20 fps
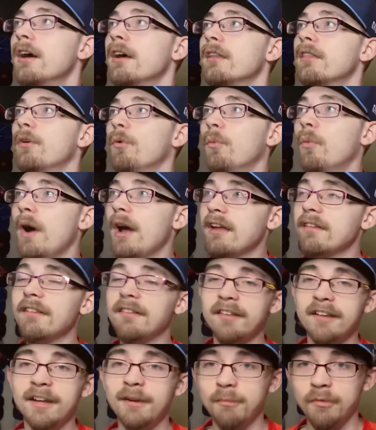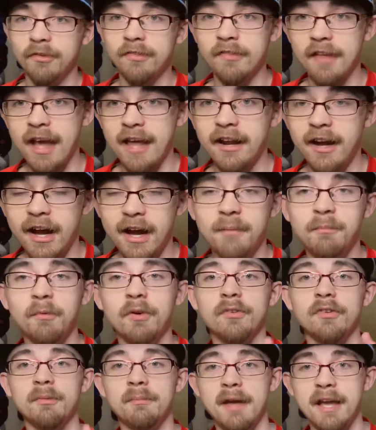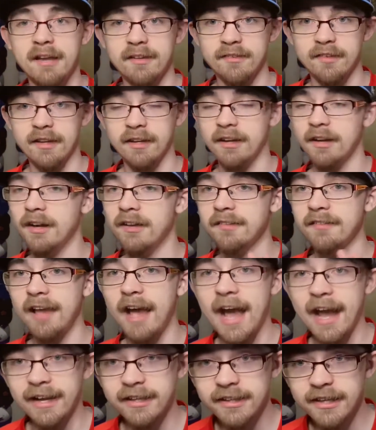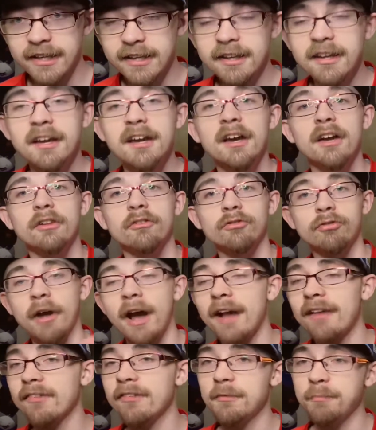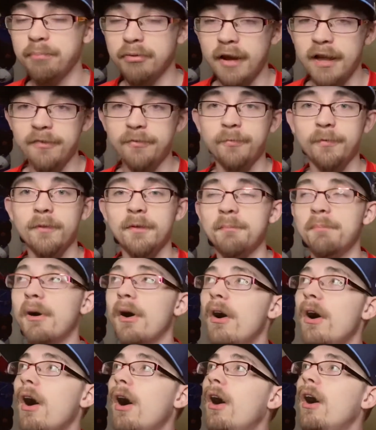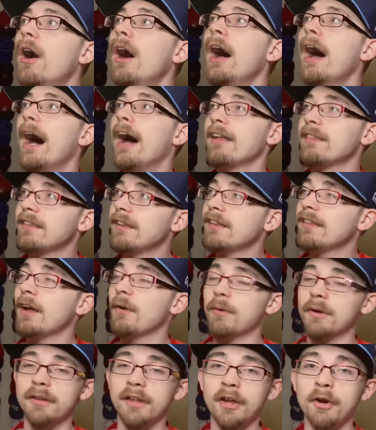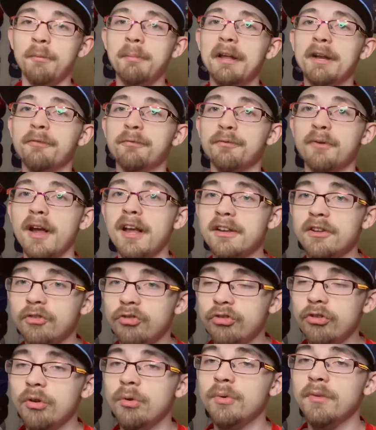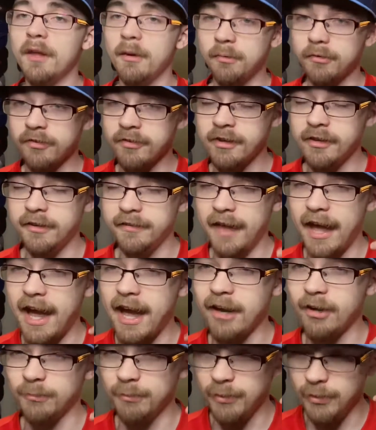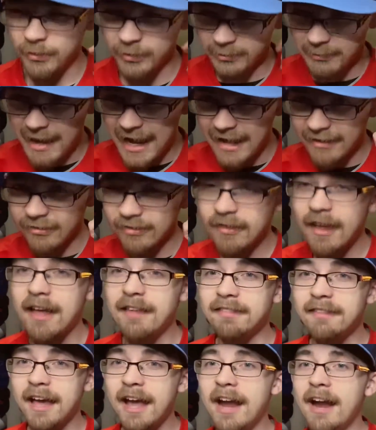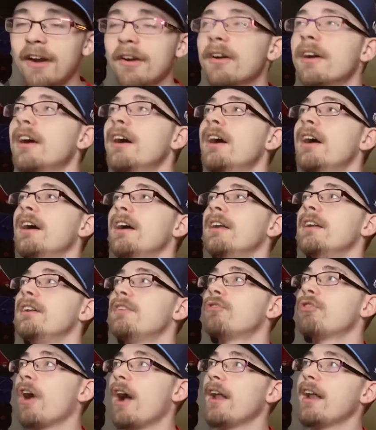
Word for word: The way the team was set up was amazing. Attacking, tries to press for the ball. I think they were a little bit afraid to shoot. They were still in the Heiner Moeller mindset there. Try